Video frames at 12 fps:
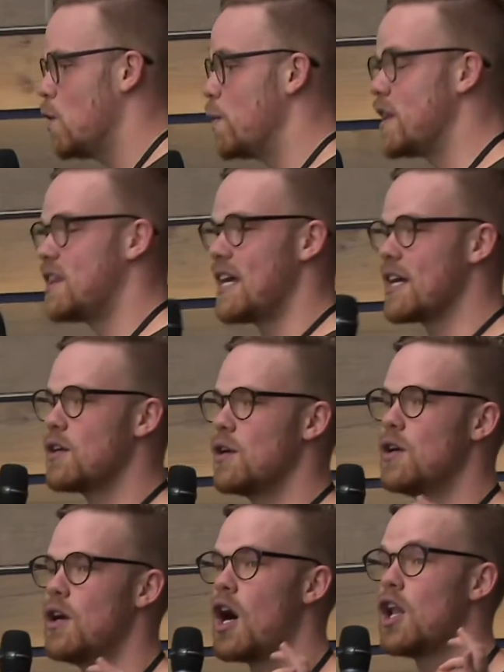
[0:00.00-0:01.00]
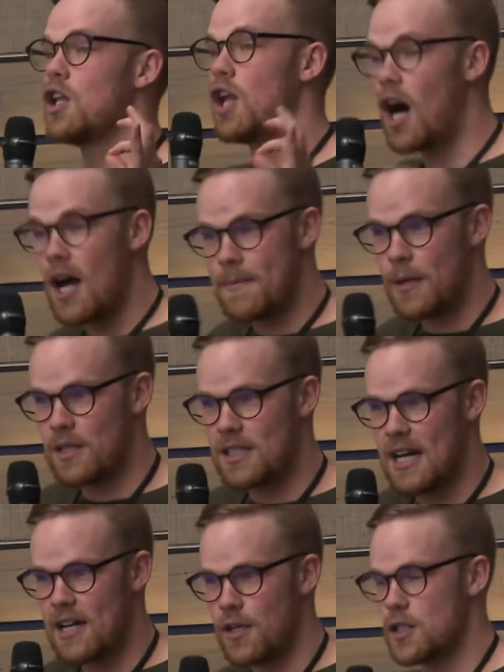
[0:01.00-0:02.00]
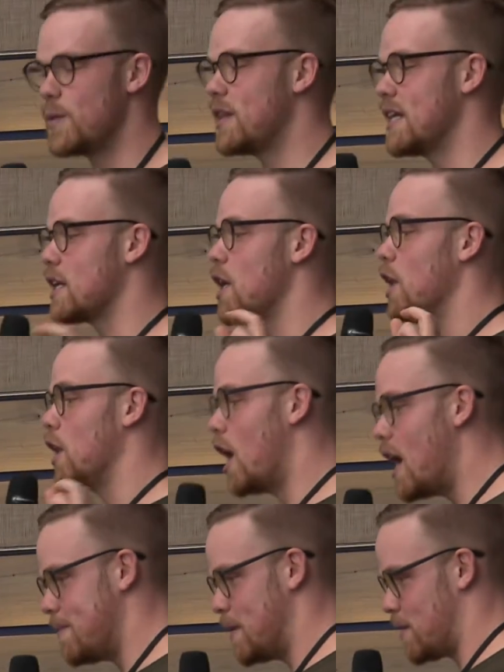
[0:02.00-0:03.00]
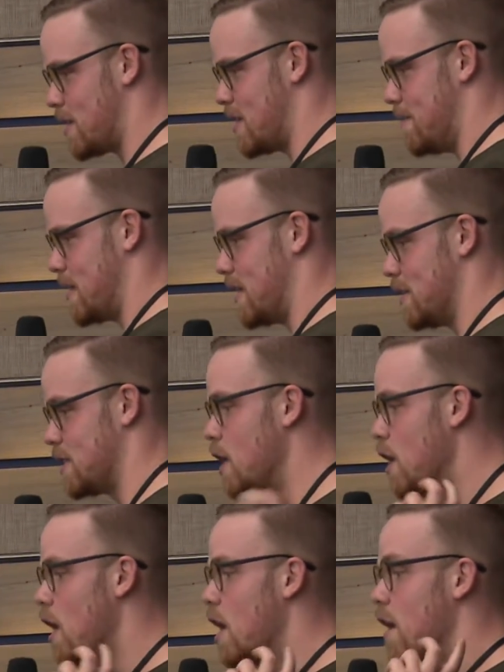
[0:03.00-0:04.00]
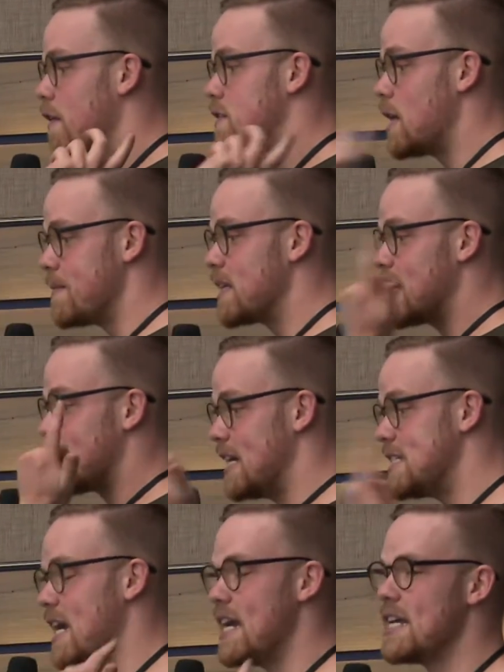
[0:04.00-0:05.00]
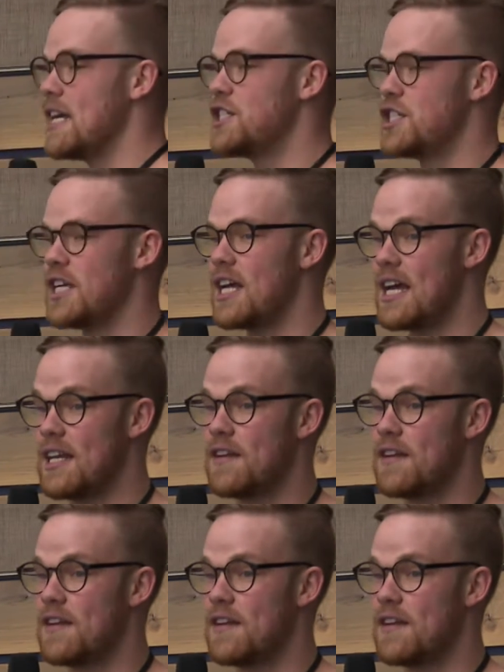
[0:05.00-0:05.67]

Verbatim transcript: we think a lot about the titles, we think a lot about the thumbnails. Something like, is ADHD an